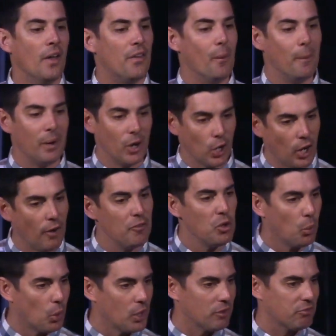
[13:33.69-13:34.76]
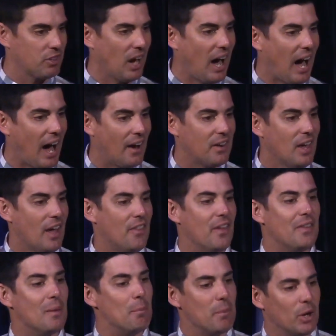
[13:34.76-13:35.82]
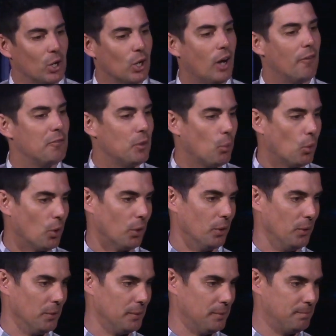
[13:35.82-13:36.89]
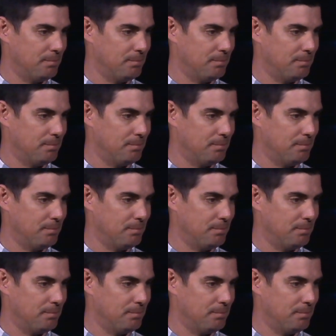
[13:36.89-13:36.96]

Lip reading: the mirror of the Word of God than the mirror of the world.